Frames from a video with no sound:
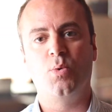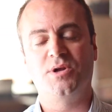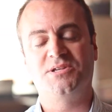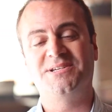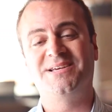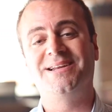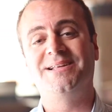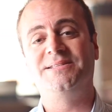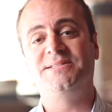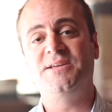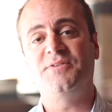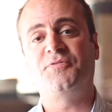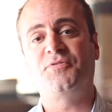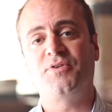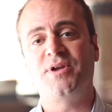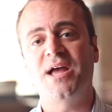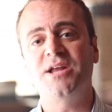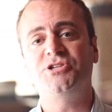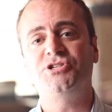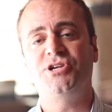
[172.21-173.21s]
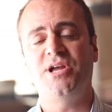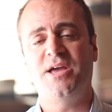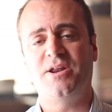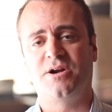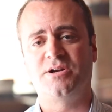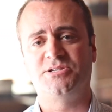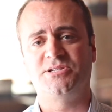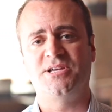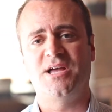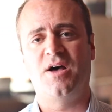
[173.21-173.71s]
It's going to differentiate
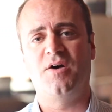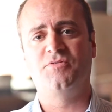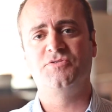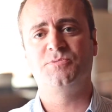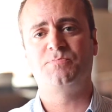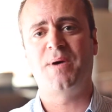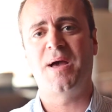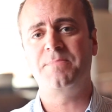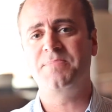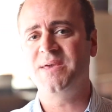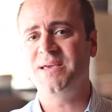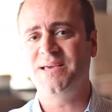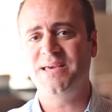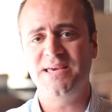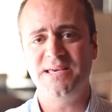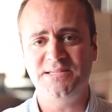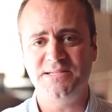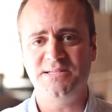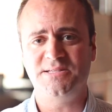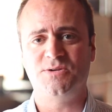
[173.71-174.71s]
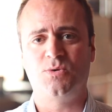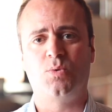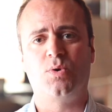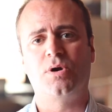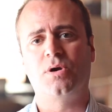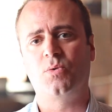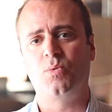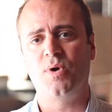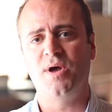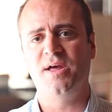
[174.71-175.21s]
ourselves by being easy to
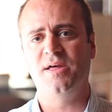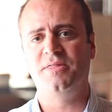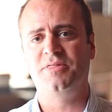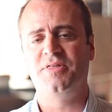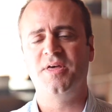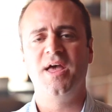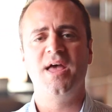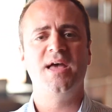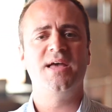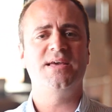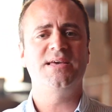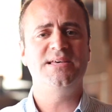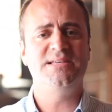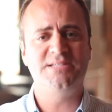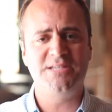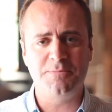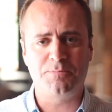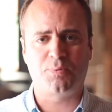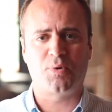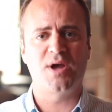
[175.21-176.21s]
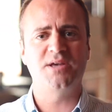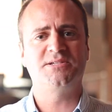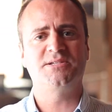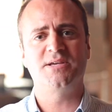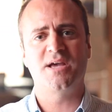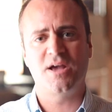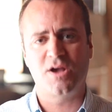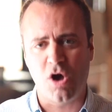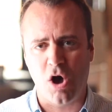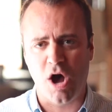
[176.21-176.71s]
work with, easy
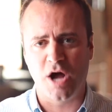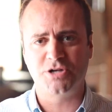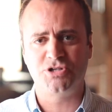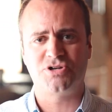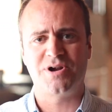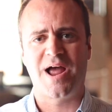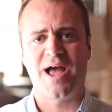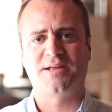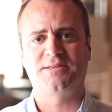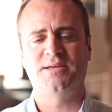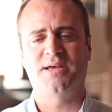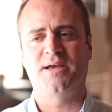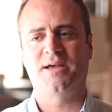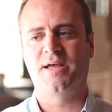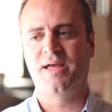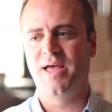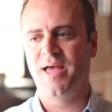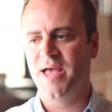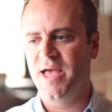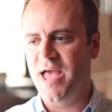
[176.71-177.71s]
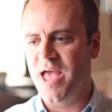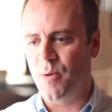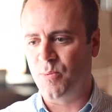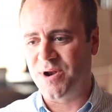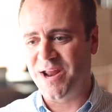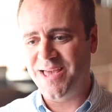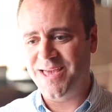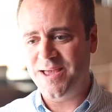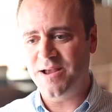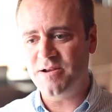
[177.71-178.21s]
pricing and contracting. And
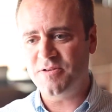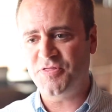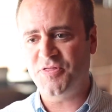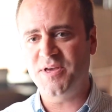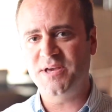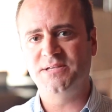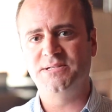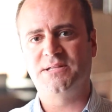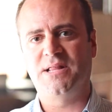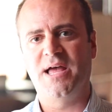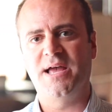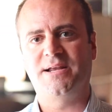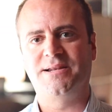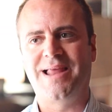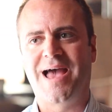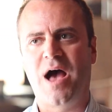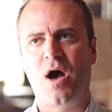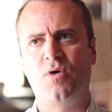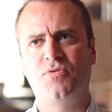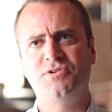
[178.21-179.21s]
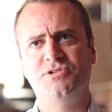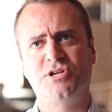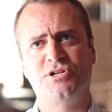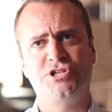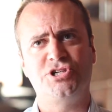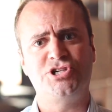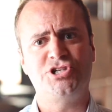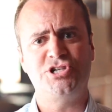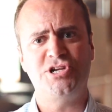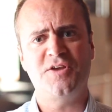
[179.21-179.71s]
when I hear things like now there's a
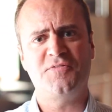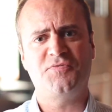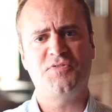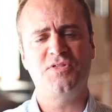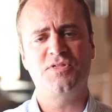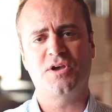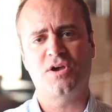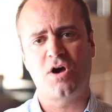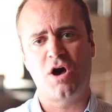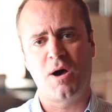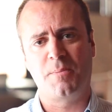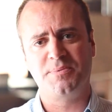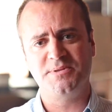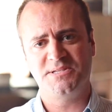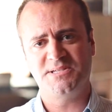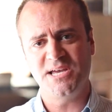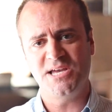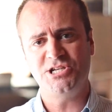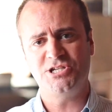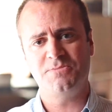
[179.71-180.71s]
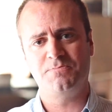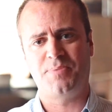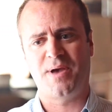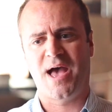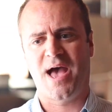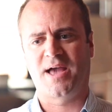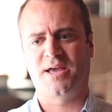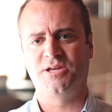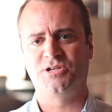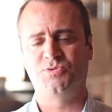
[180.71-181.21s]
shift in the compensation
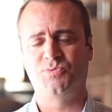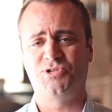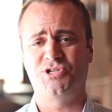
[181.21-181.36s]
package,